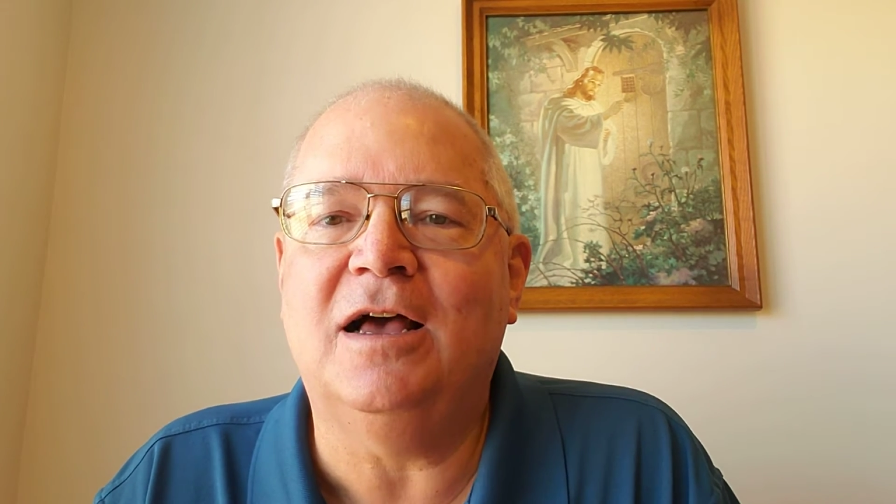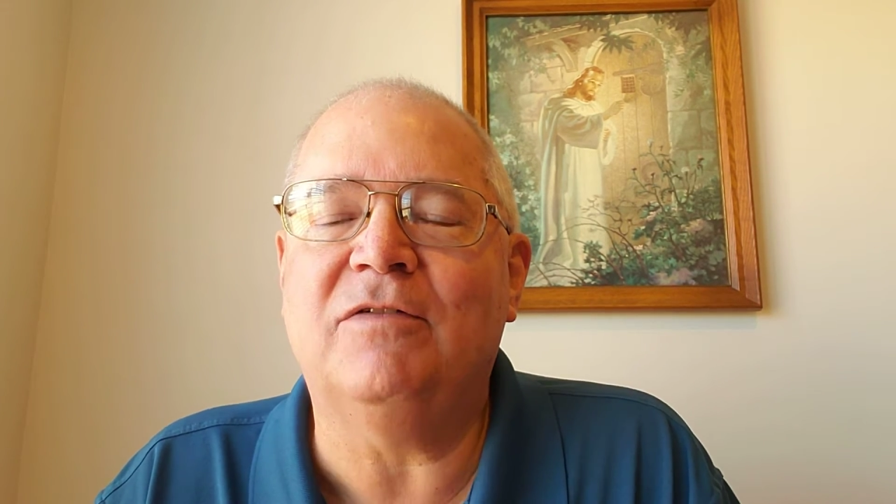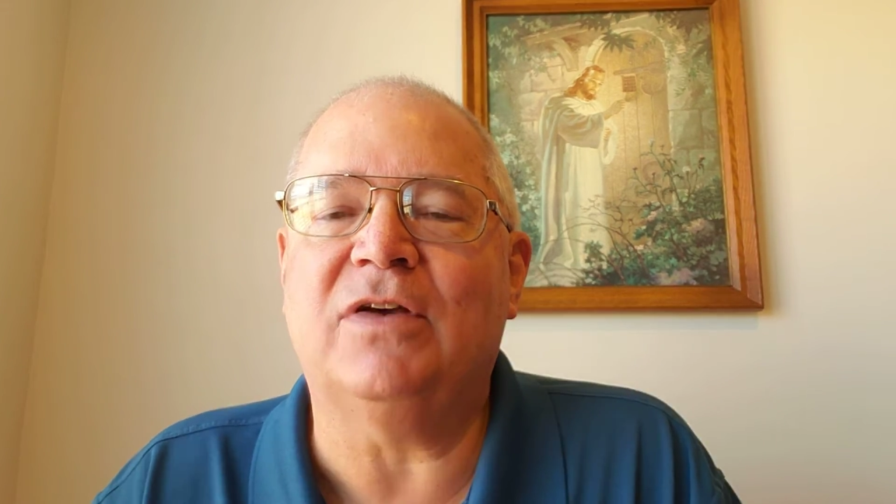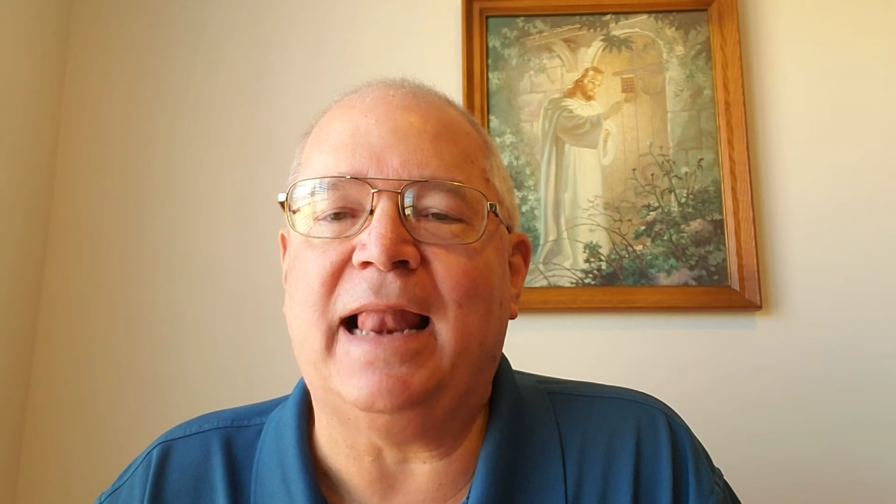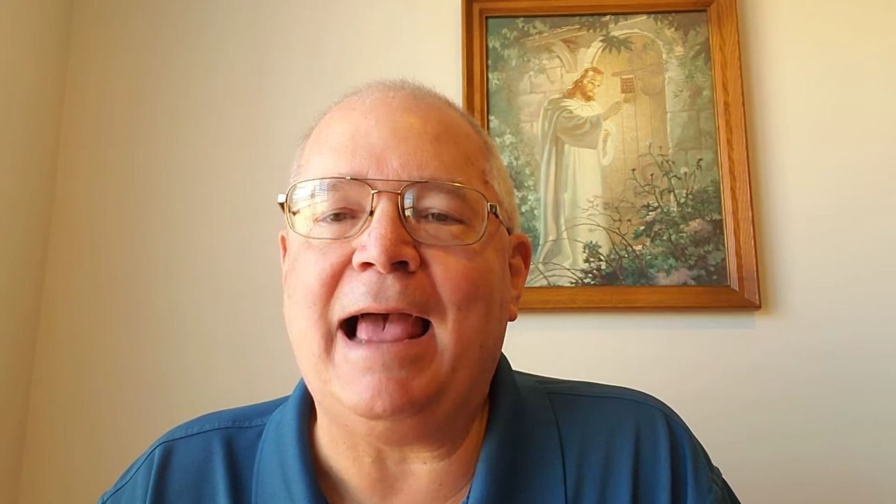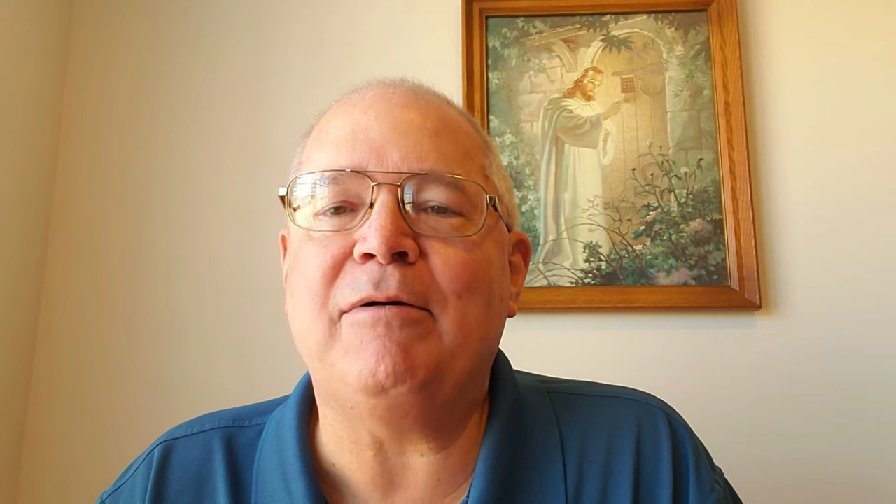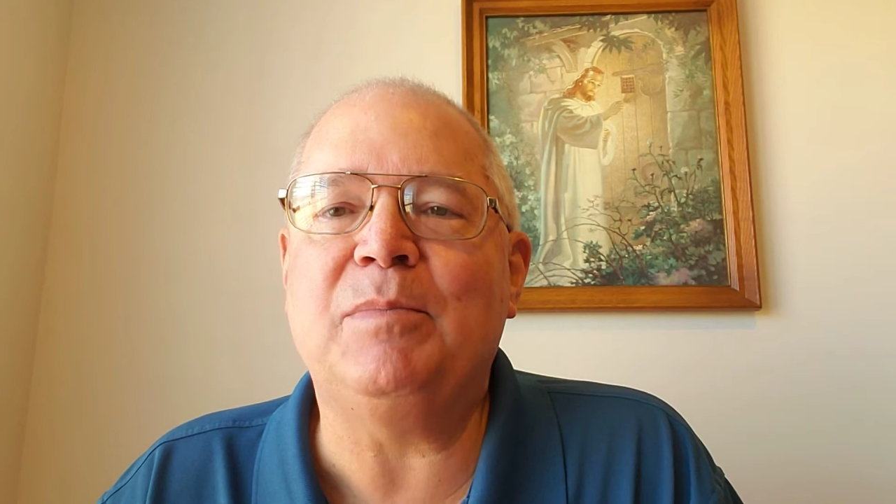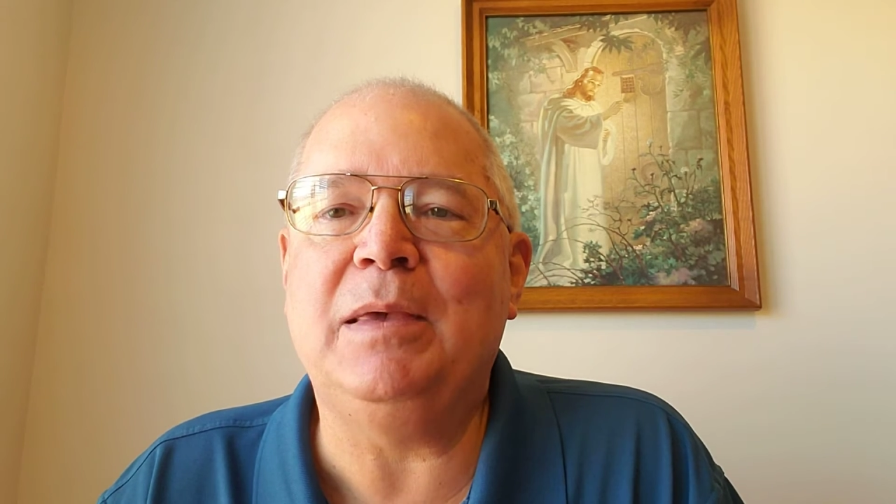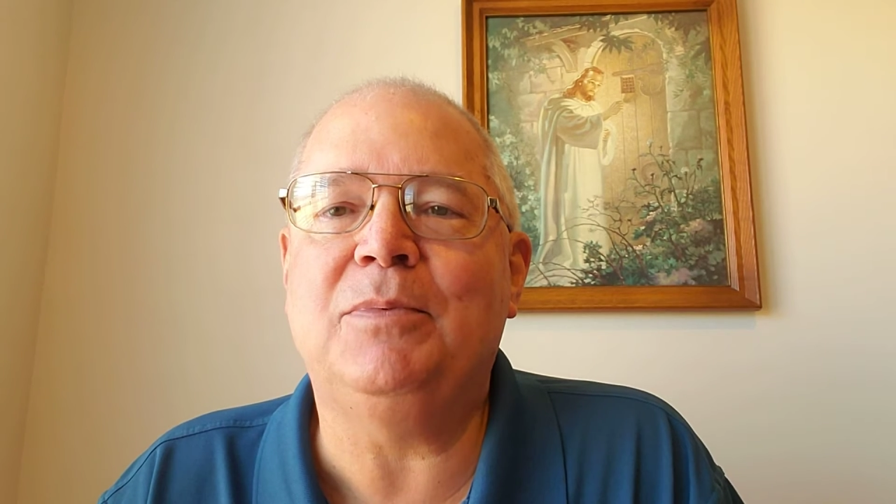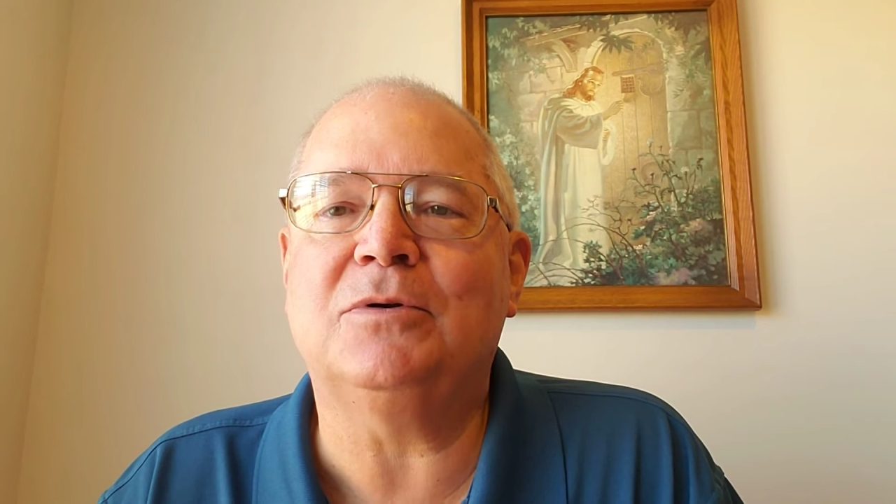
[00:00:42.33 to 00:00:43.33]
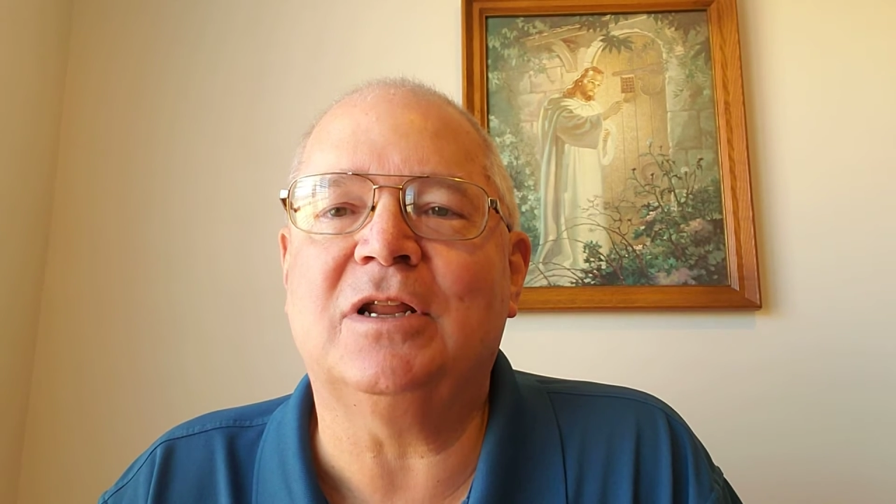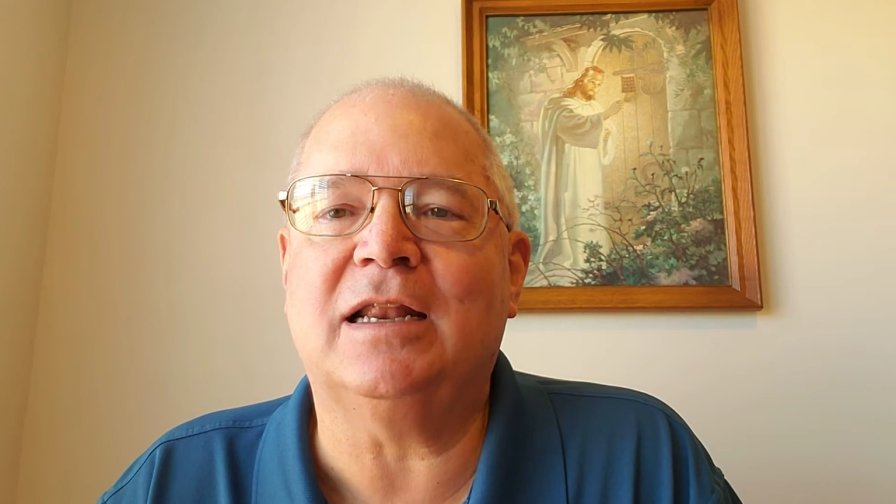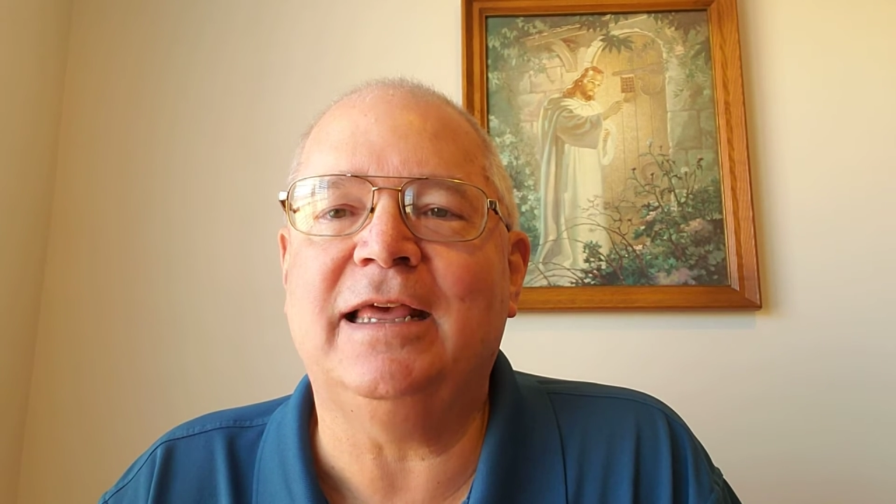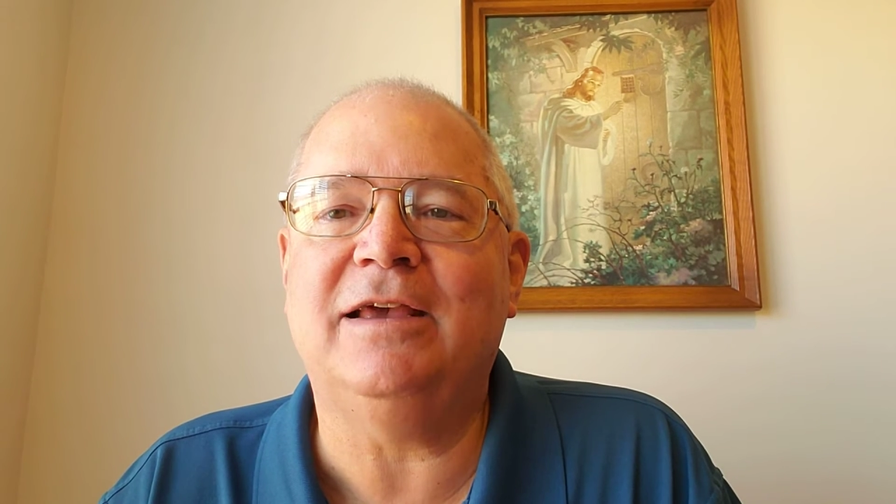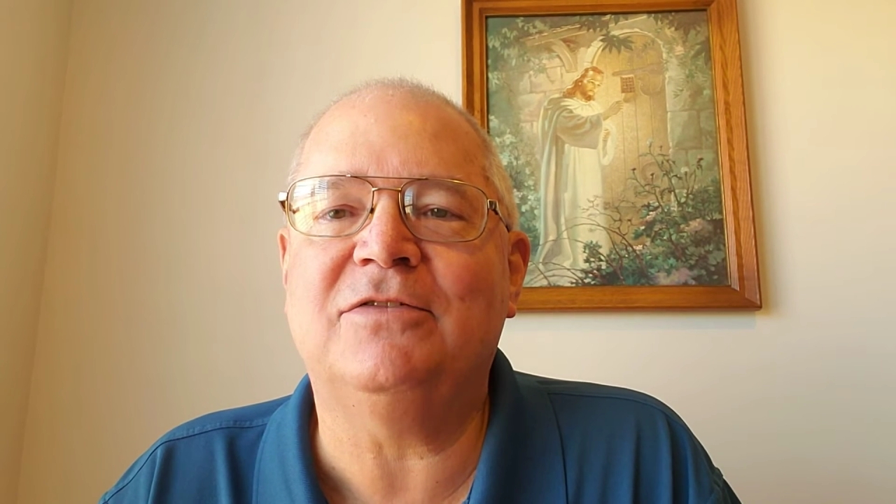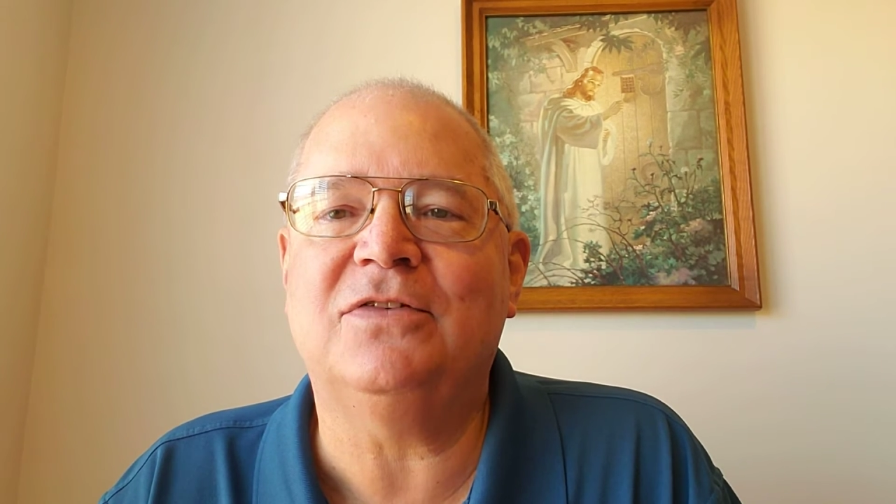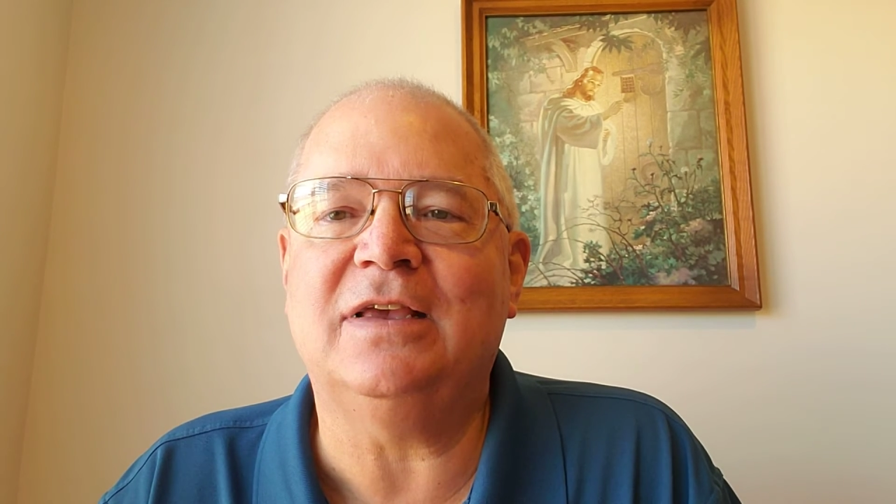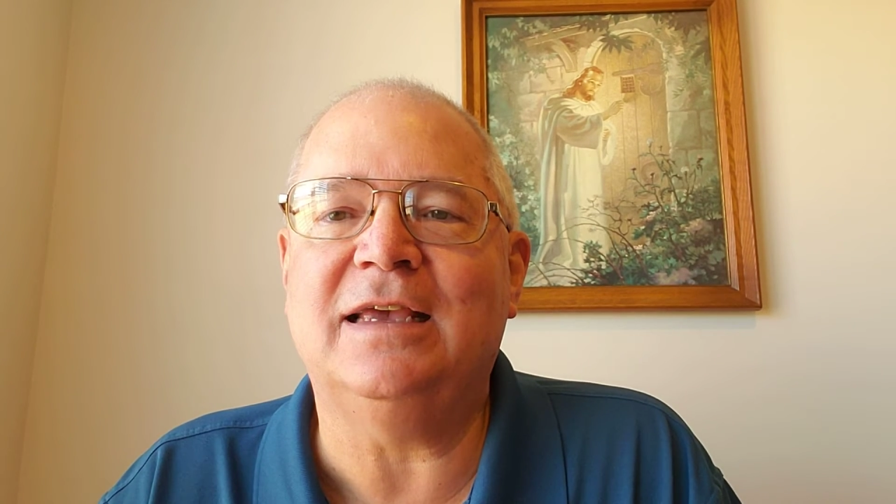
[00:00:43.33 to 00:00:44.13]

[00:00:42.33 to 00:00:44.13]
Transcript: of allowing people to live